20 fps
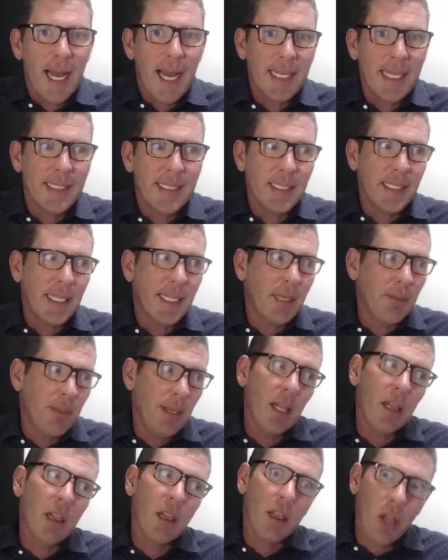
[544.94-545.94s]
and it's taken me
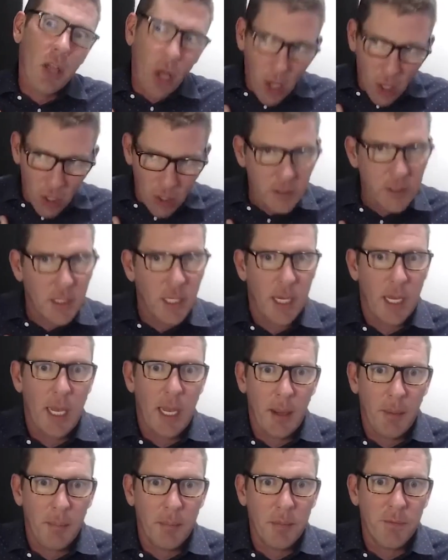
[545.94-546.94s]
a long
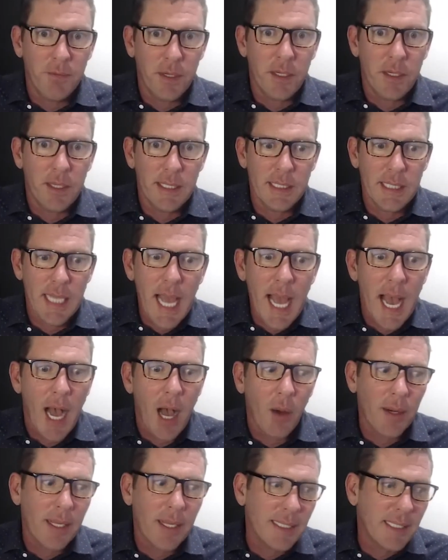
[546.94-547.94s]
time to figure this
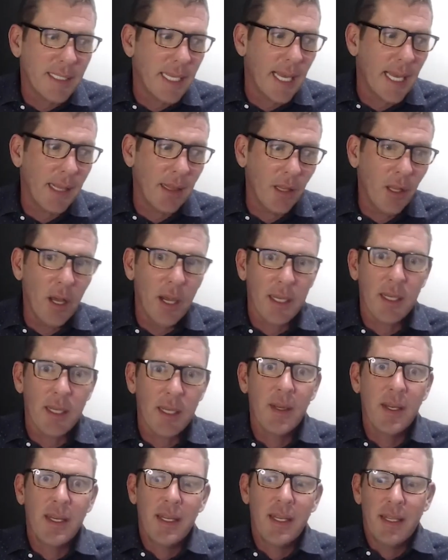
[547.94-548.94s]
out, is that, look,
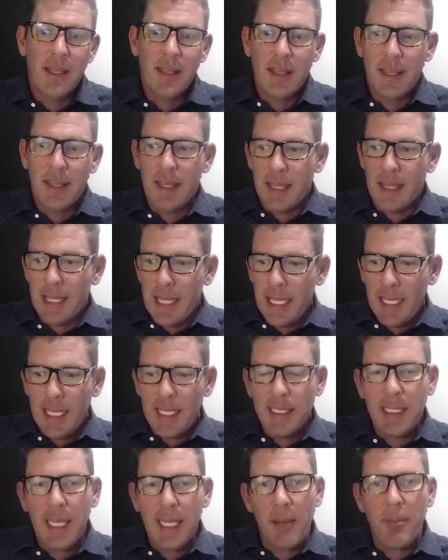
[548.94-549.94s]

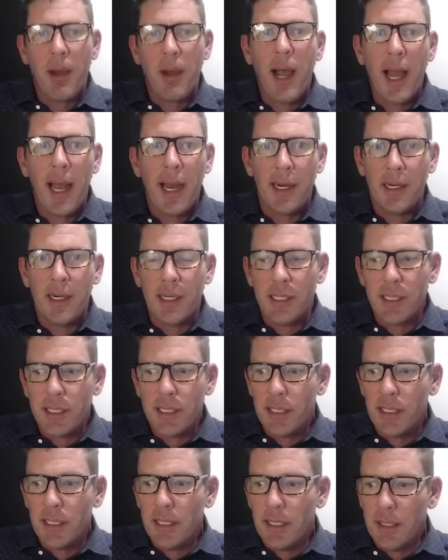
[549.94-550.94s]
these
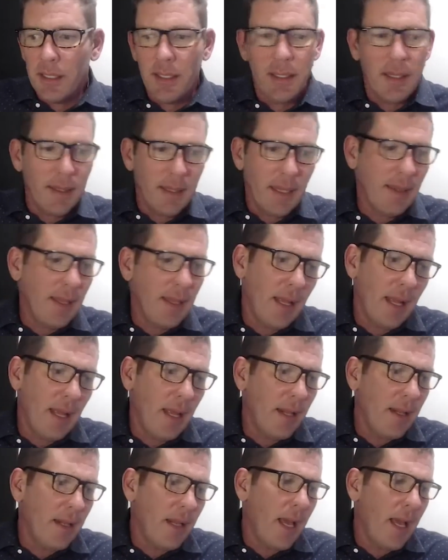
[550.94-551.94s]
iBuyers,
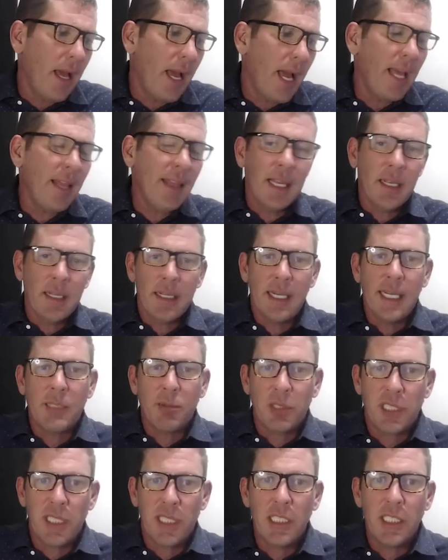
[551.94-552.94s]
I think the next
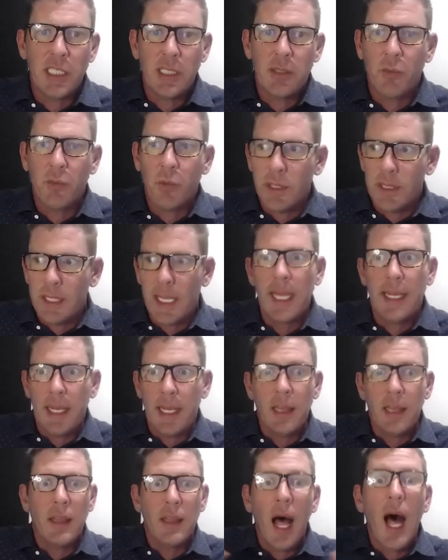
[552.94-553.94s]
recession will take
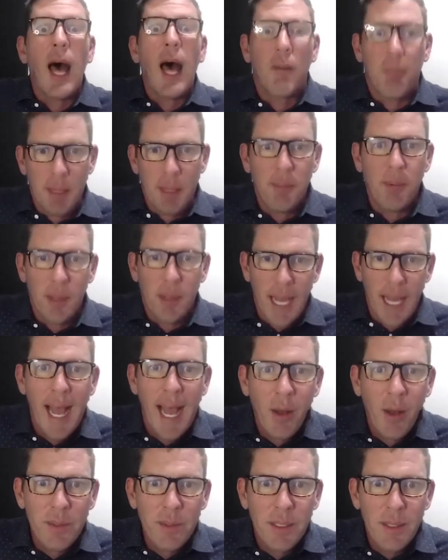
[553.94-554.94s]
a lot of people
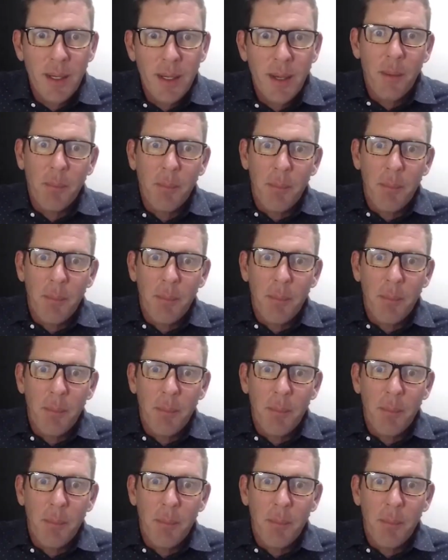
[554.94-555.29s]
out, but